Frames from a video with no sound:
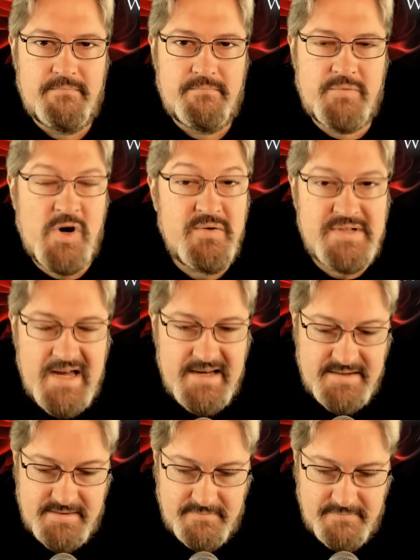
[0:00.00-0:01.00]

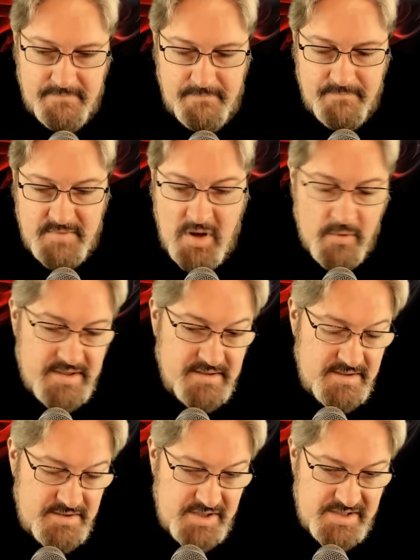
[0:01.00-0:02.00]
protests, going to
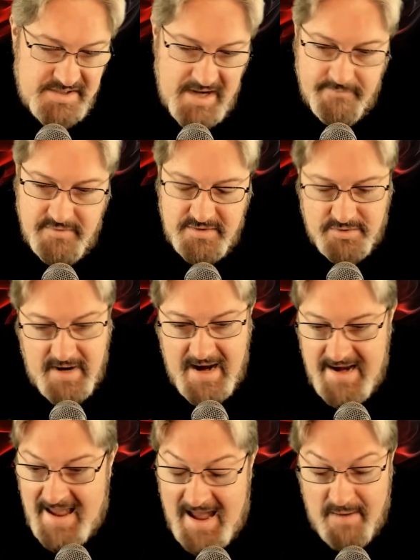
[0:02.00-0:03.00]
the G7 to try
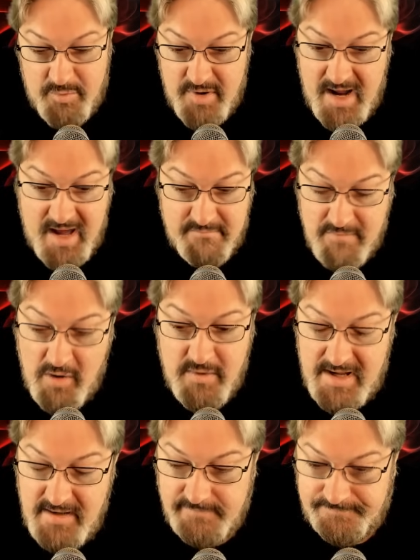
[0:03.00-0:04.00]
and apprehend
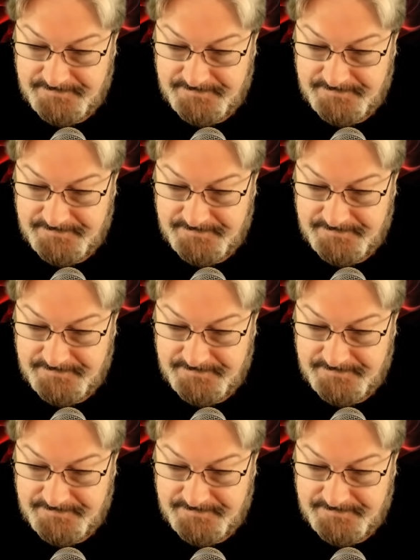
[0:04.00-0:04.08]
Modi,